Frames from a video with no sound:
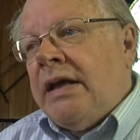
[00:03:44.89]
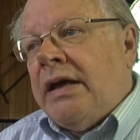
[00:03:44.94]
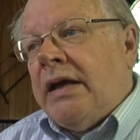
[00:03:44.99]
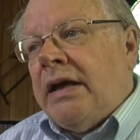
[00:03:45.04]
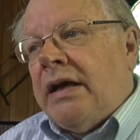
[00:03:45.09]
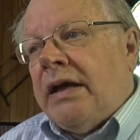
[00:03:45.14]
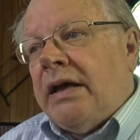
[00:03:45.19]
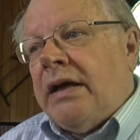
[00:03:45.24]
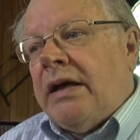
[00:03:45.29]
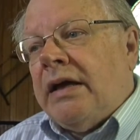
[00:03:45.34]

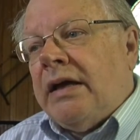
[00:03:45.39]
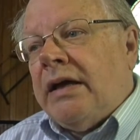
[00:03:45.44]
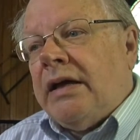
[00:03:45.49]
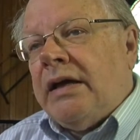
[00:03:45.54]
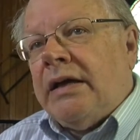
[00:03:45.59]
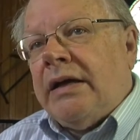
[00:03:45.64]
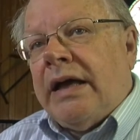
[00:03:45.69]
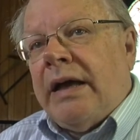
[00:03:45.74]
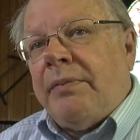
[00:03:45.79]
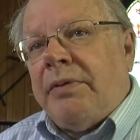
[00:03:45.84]

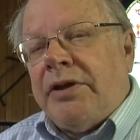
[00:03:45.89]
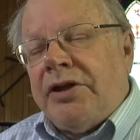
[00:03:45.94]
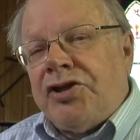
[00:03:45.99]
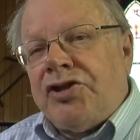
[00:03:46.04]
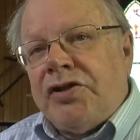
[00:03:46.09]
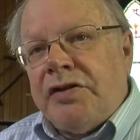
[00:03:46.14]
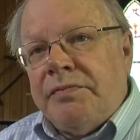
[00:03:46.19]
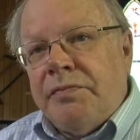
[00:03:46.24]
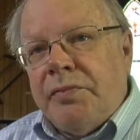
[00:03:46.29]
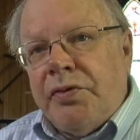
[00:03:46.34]

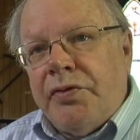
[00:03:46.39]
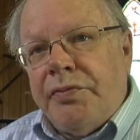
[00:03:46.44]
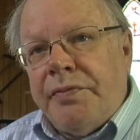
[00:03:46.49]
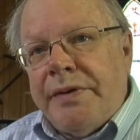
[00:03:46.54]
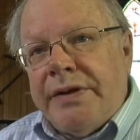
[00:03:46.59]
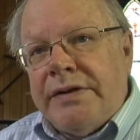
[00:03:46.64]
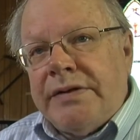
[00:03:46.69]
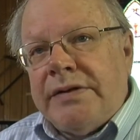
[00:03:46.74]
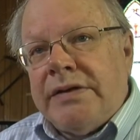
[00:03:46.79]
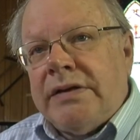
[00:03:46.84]
abolition
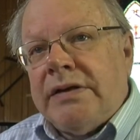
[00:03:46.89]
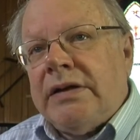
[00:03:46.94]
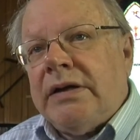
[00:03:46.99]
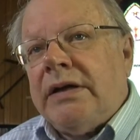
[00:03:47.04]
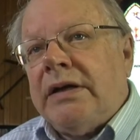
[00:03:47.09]
movement.